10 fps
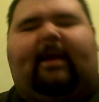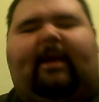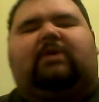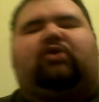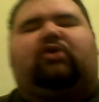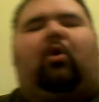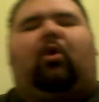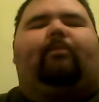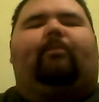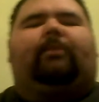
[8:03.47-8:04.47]
So
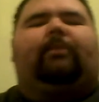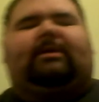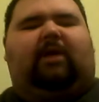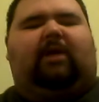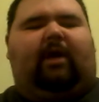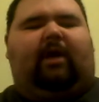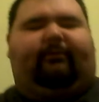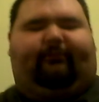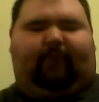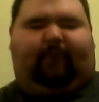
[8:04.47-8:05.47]
there is a lot of,
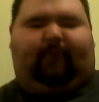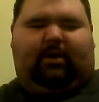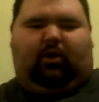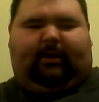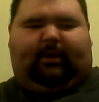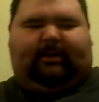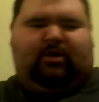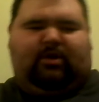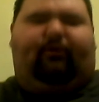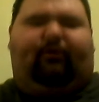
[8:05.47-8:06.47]
when you look at the new
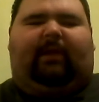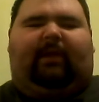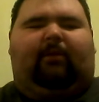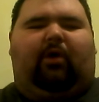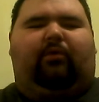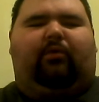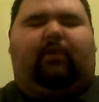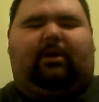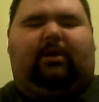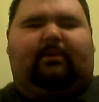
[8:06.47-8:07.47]
film now, when
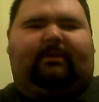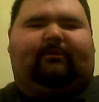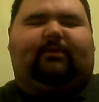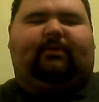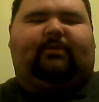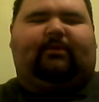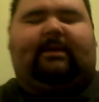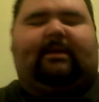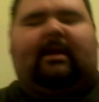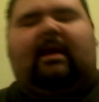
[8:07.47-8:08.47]
you've seen
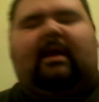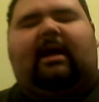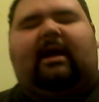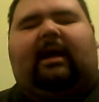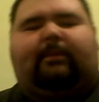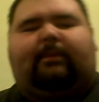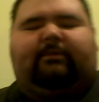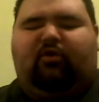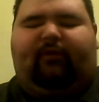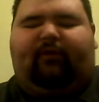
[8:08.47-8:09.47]
clips of the
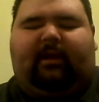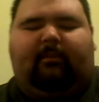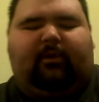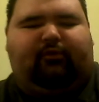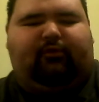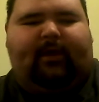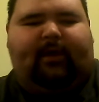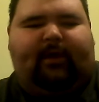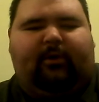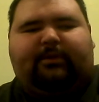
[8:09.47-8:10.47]
new film and
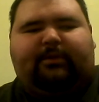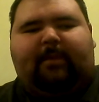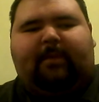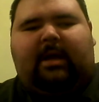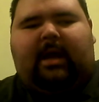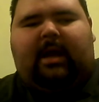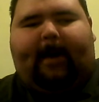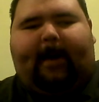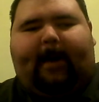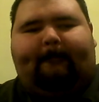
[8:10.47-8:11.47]
trailers,
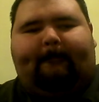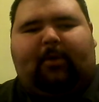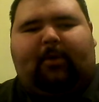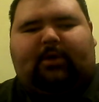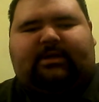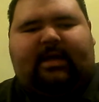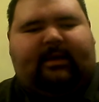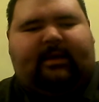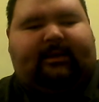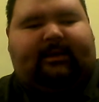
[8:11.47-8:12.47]
you can see that
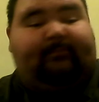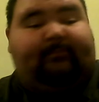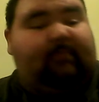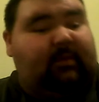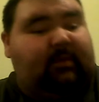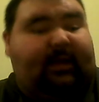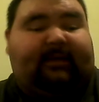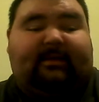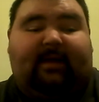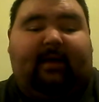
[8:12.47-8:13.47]

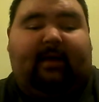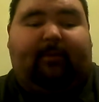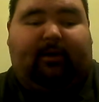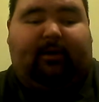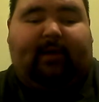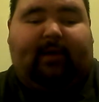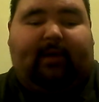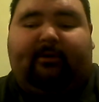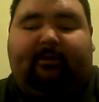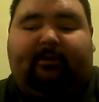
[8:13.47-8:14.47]
particular
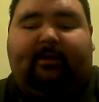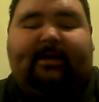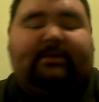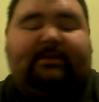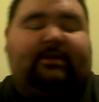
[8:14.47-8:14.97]
character is